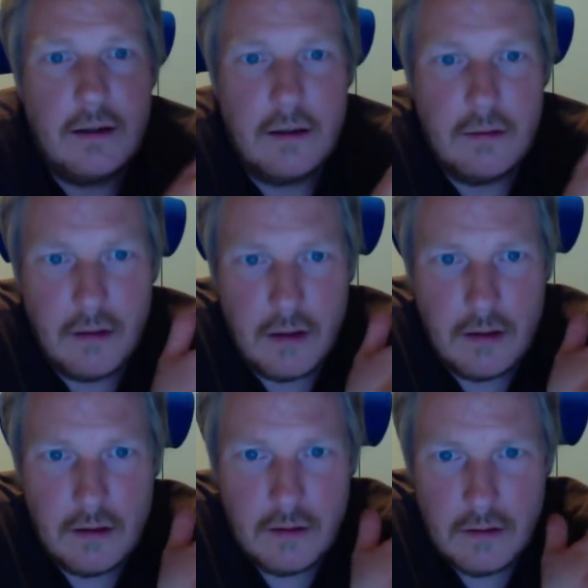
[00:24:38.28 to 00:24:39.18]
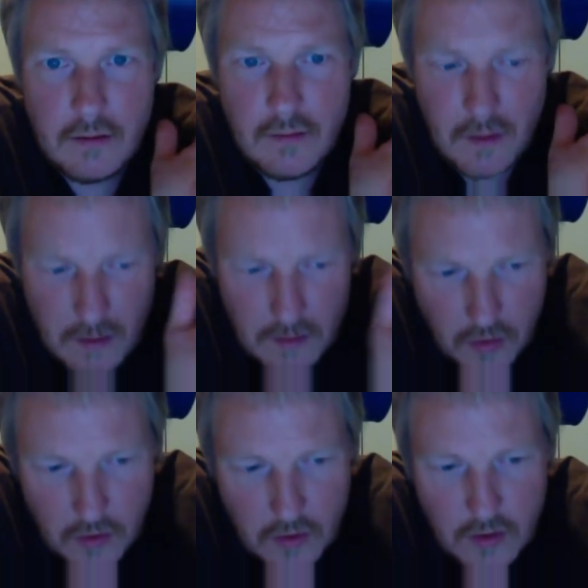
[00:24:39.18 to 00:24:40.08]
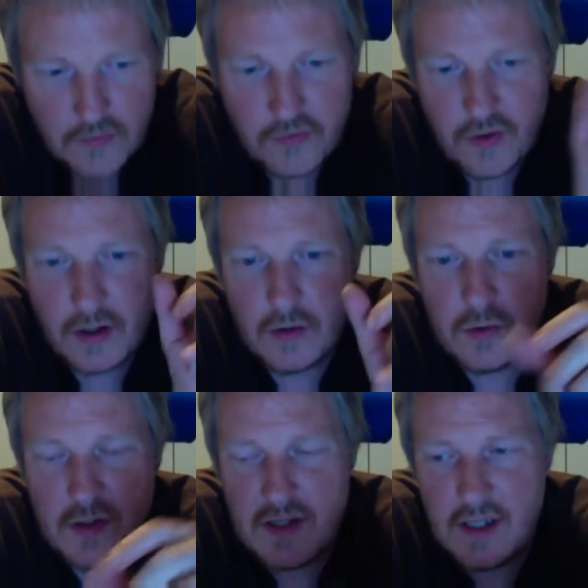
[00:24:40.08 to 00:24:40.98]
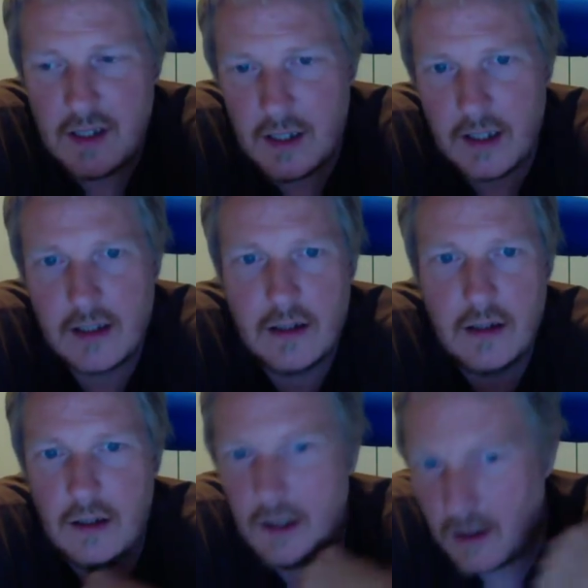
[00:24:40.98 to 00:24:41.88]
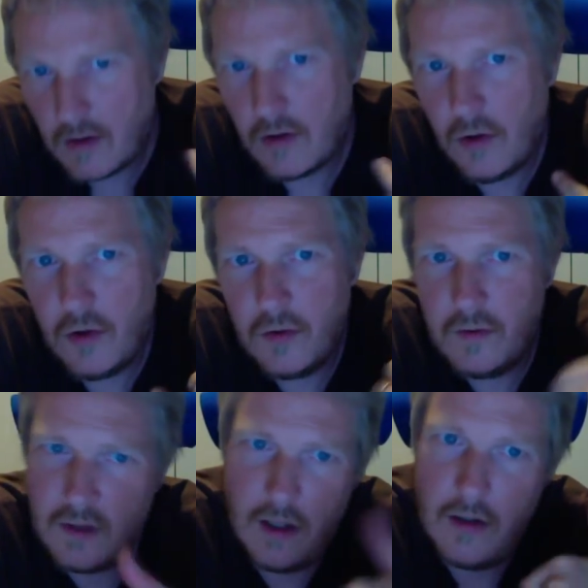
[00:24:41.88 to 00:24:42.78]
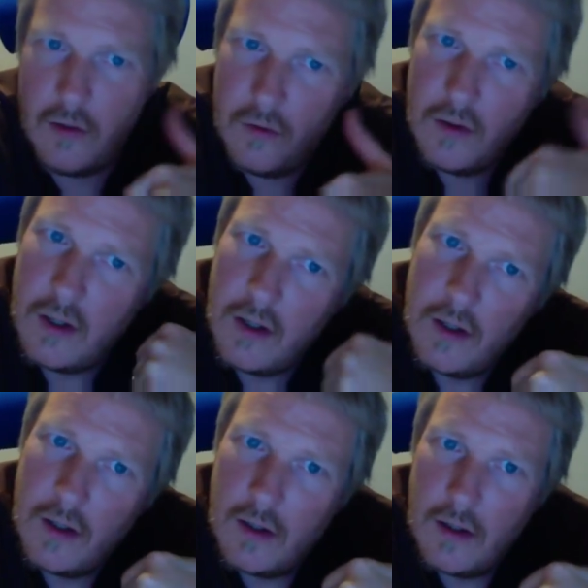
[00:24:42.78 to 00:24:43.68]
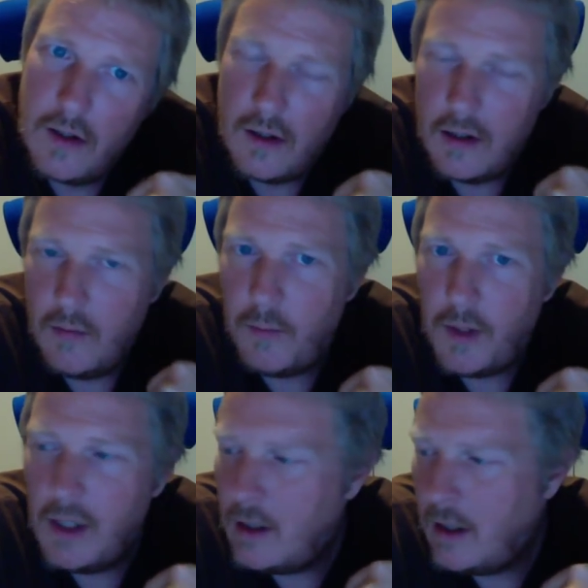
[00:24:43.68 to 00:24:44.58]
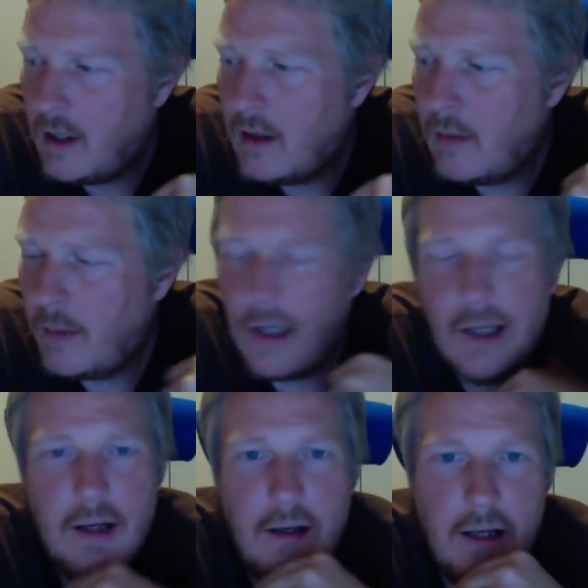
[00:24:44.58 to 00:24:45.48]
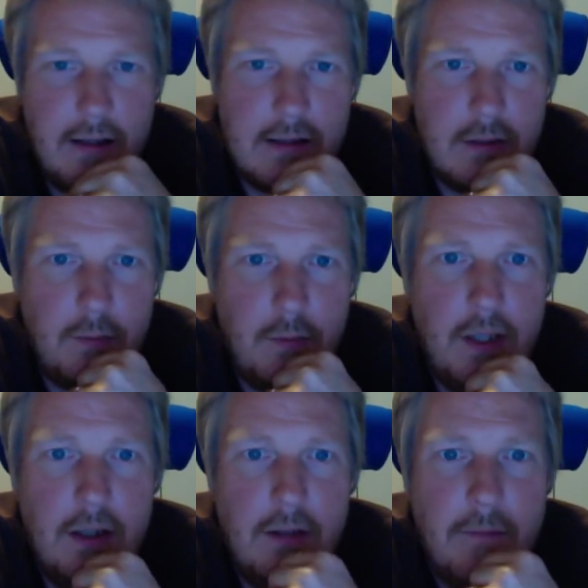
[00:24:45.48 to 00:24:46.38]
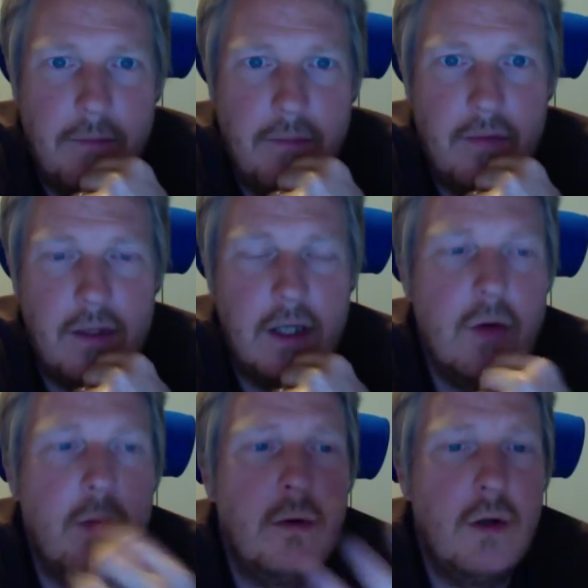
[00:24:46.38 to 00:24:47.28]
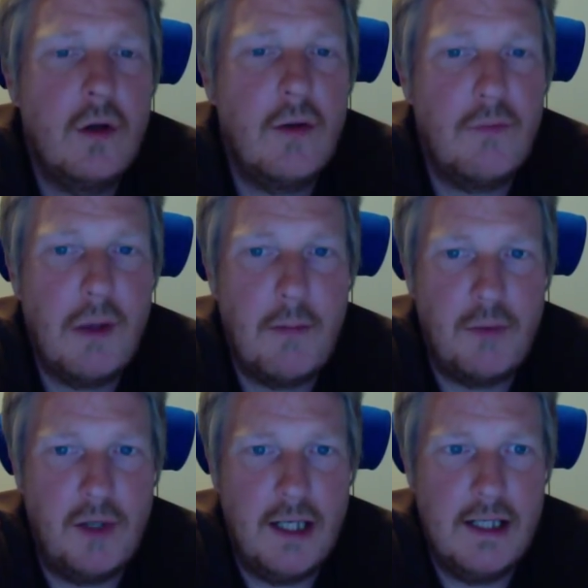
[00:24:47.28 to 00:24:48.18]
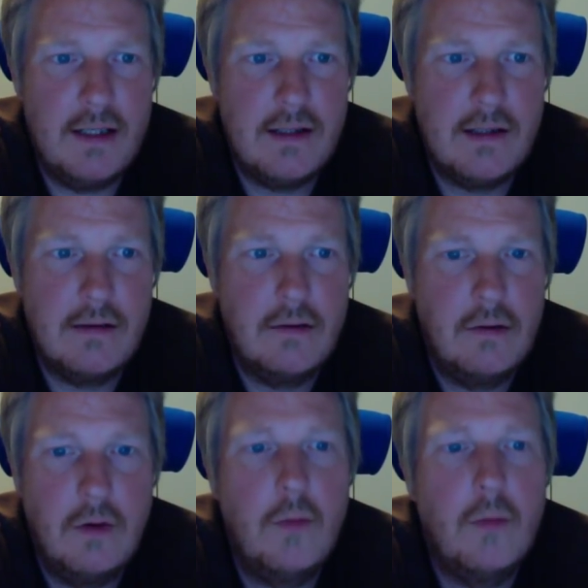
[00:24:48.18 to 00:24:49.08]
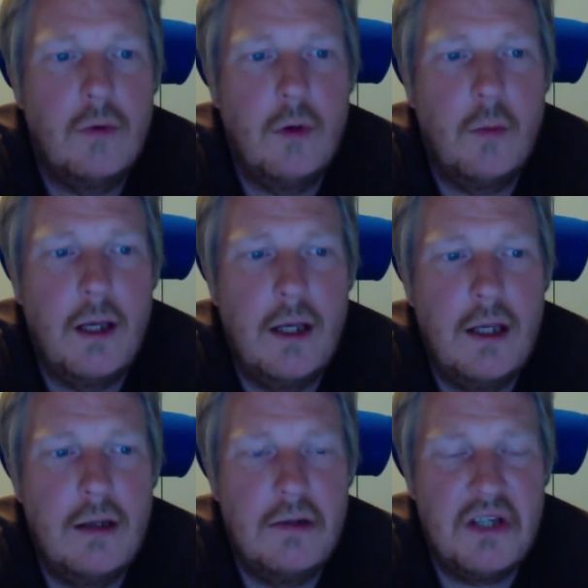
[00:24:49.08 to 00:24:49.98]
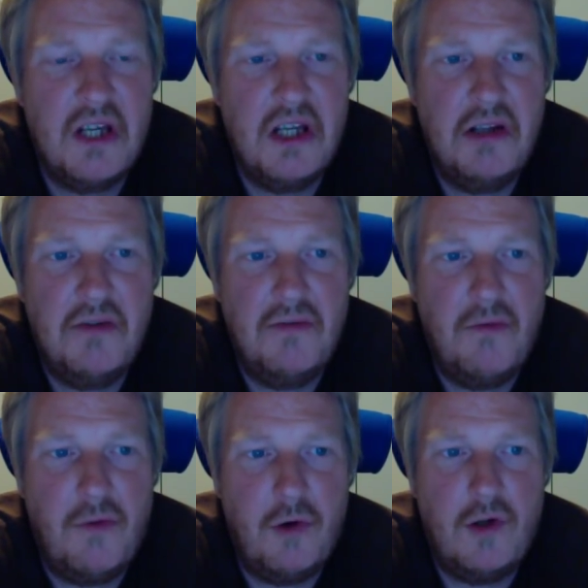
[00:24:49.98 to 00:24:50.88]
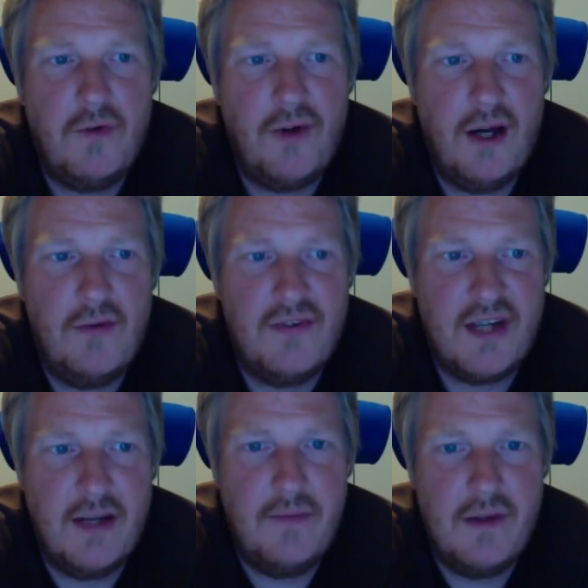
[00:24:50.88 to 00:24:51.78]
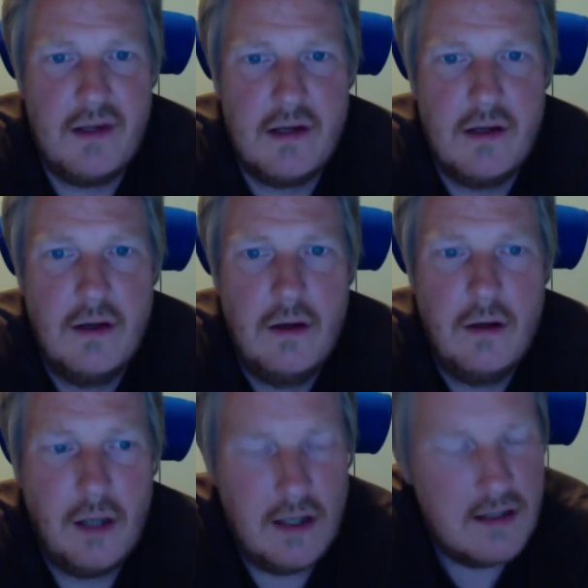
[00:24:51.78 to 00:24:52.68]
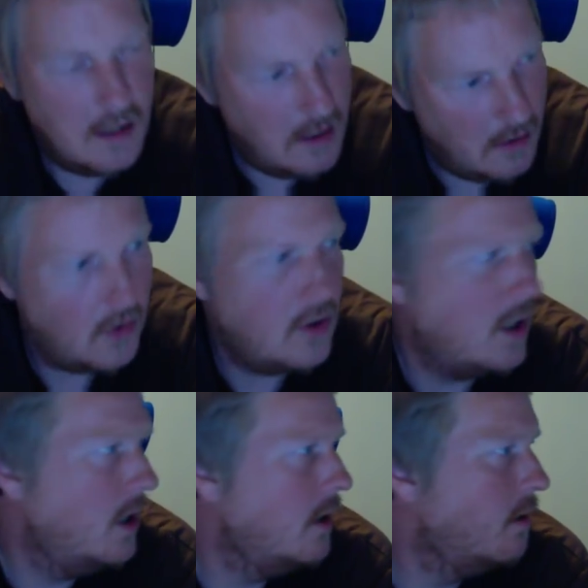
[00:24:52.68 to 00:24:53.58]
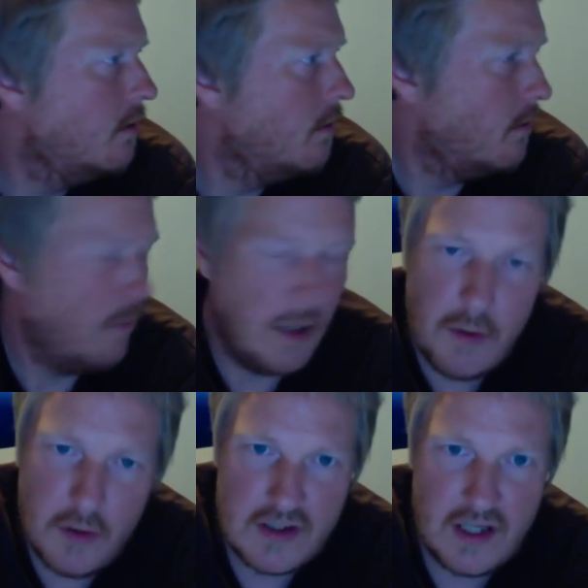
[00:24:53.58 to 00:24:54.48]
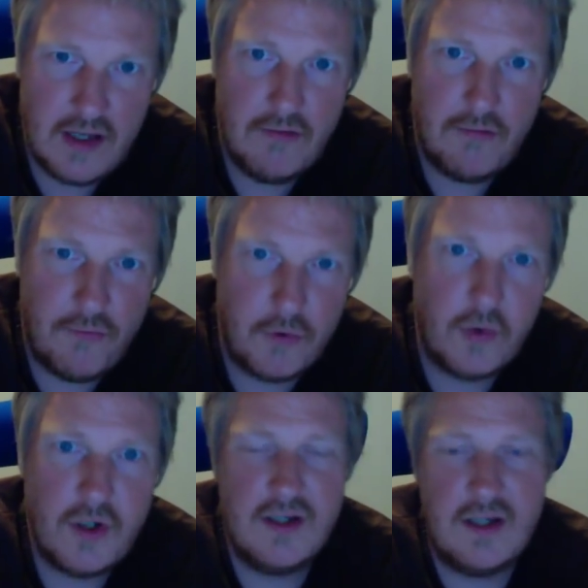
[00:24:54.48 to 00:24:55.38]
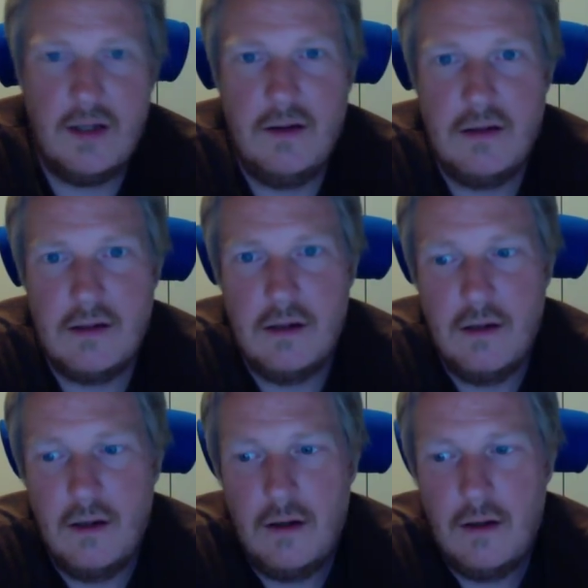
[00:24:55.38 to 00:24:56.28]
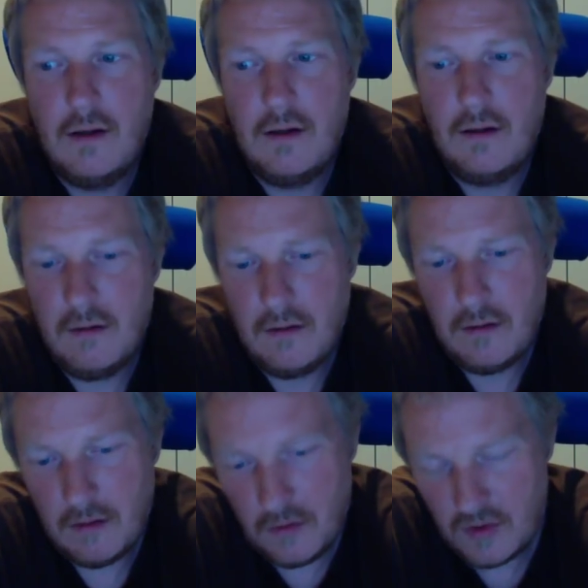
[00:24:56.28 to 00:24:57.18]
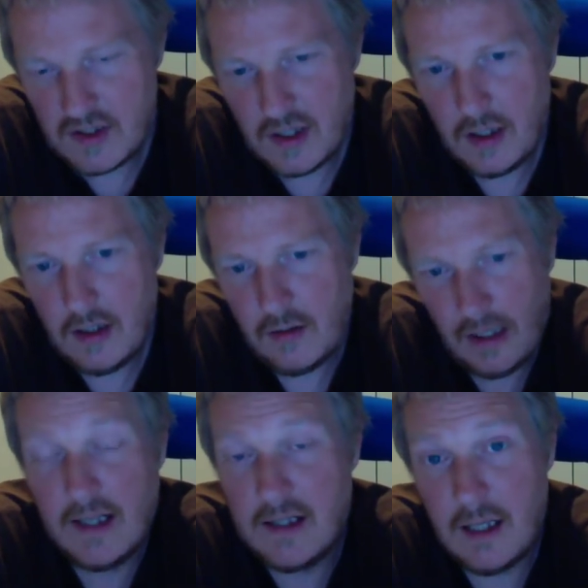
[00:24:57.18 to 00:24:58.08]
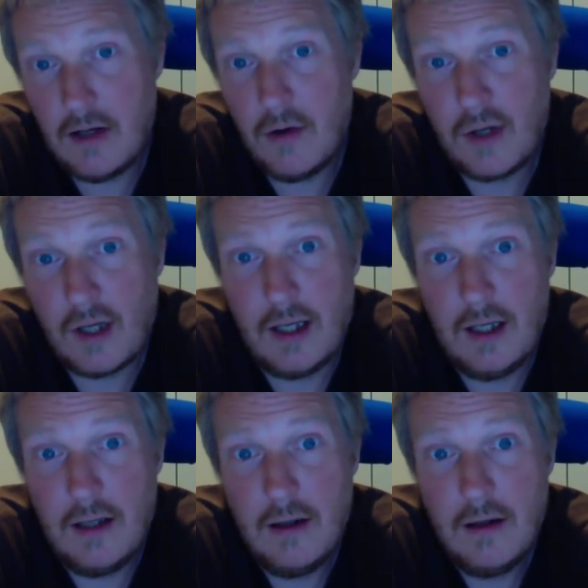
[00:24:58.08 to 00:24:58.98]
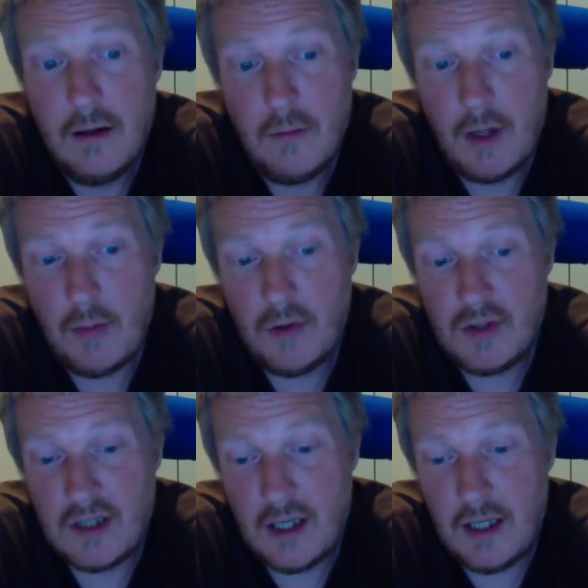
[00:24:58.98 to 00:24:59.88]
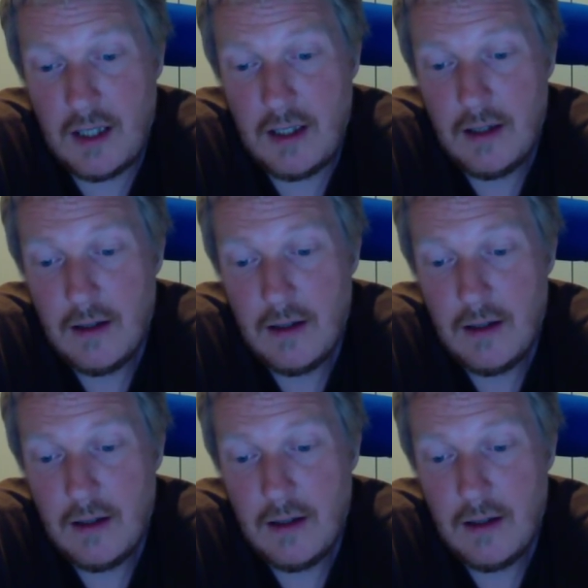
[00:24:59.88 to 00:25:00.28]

and you're offering OTC, I call you and tell you, R&B, I need a billion XRP. Then you give me a price. You may say 35 cents. I say okay, or maybe you say 40 cents. and you say, and I say okay. Maybe you say